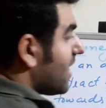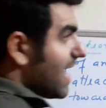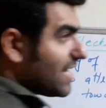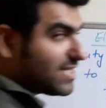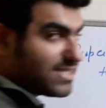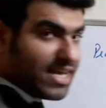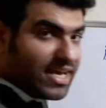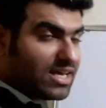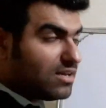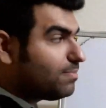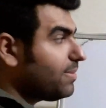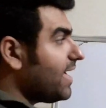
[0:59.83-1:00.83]
has
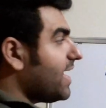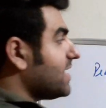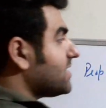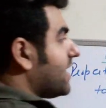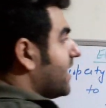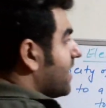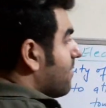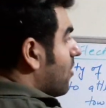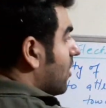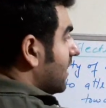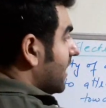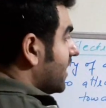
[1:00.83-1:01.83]
taken place in a
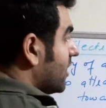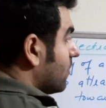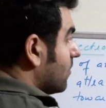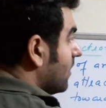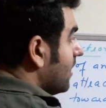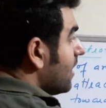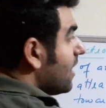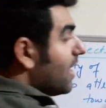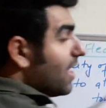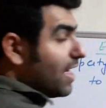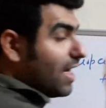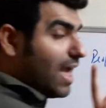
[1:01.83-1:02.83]
molecule
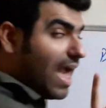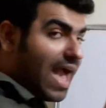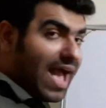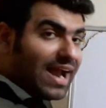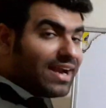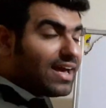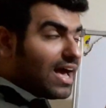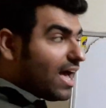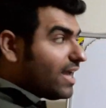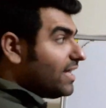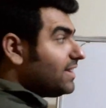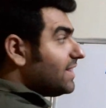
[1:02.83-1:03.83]
and in